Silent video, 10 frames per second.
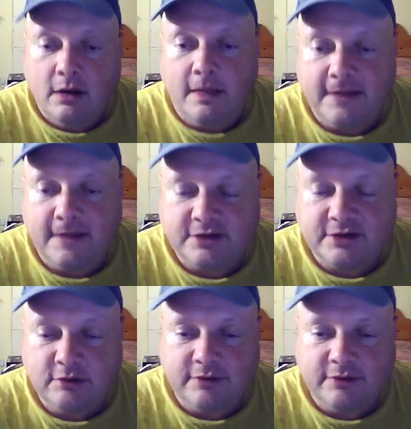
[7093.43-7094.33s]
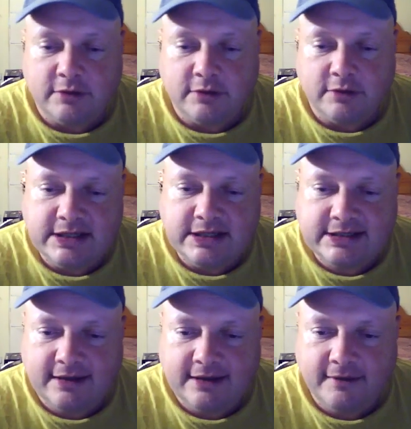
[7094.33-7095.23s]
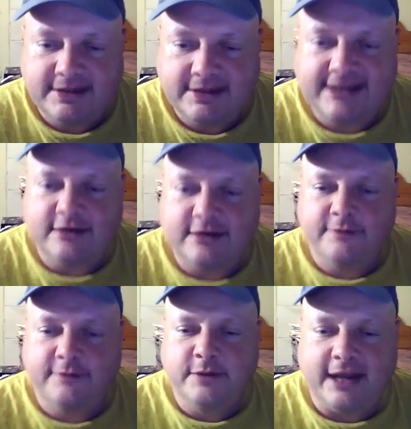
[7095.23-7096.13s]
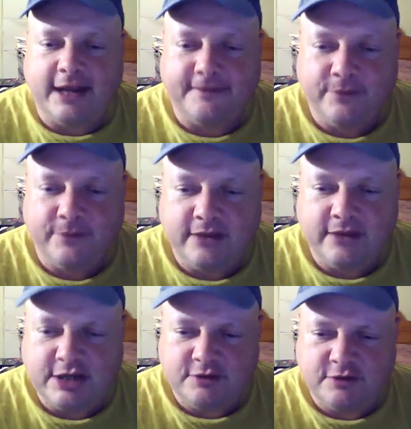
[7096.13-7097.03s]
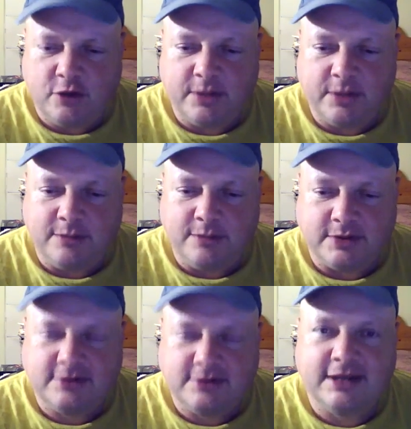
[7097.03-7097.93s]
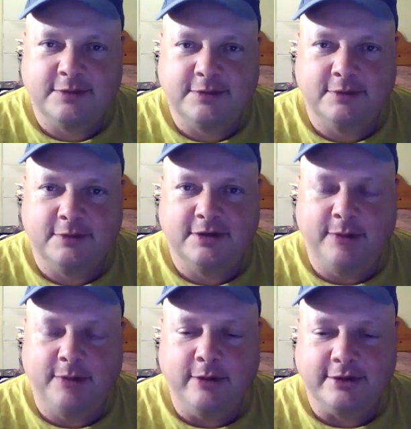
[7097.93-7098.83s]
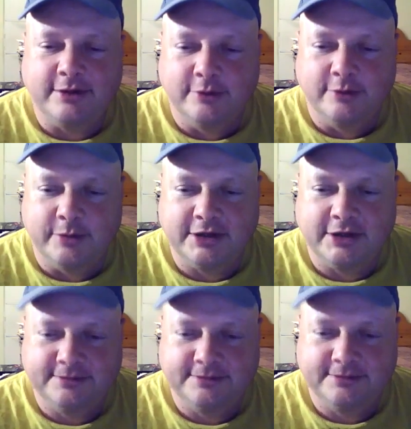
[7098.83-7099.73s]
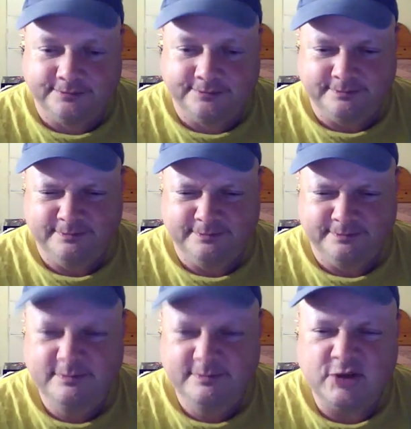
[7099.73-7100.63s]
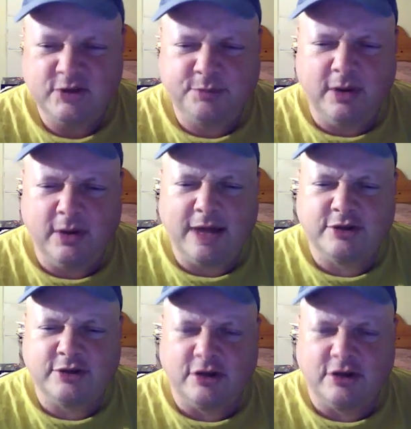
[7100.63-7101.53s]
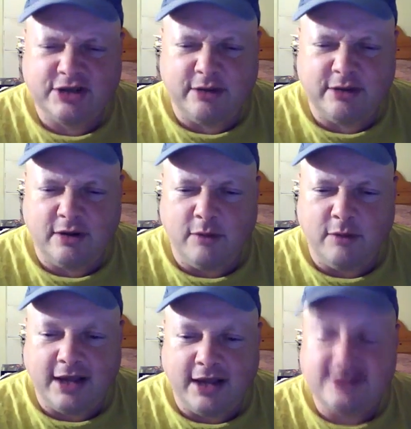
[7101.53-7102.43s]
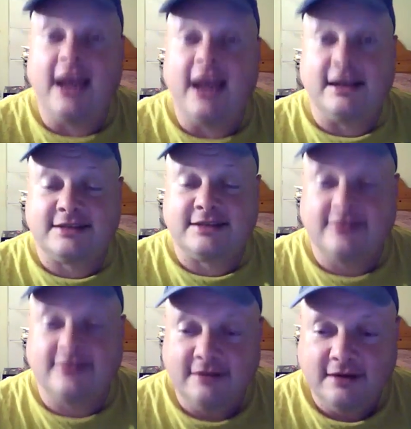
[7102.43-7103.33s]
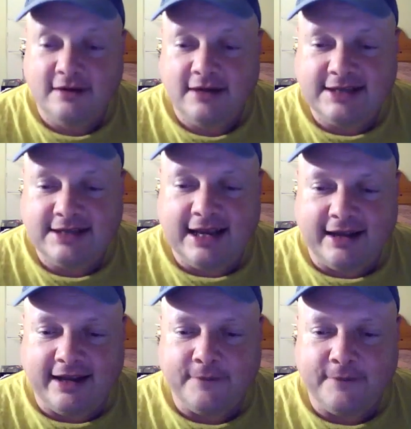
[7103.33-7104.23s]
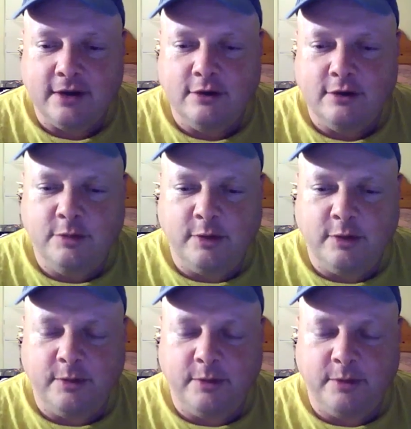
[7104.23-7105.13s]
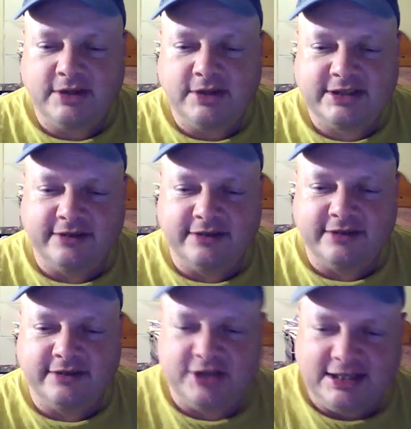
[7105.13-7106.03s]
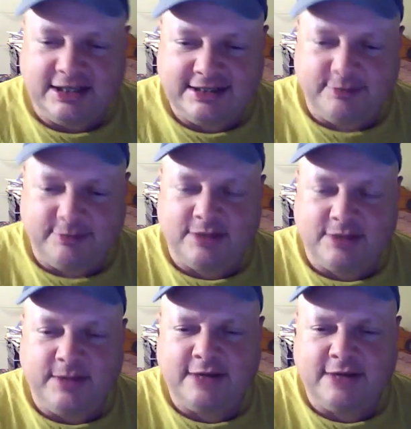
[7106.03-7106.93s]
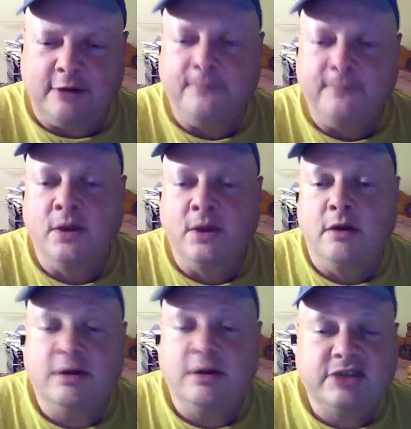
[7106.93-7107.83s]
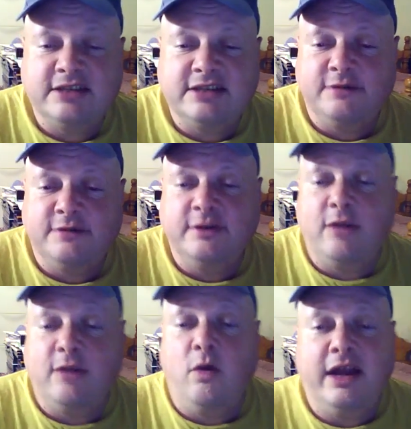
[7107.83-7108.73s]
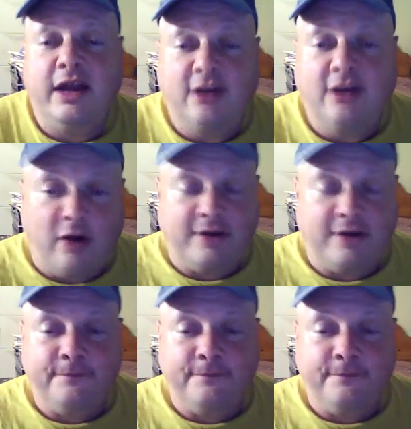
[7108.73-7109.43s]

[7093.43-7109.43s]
And Goonlove agrees. 69 Phuket, nation of shopkeepers. That's what Napoleon called the British. Just pull out and start shouting our wares. Yes, exactly. Who'll buy my Stilton cheese? Buds, pick your own. 69 Phuket, why not?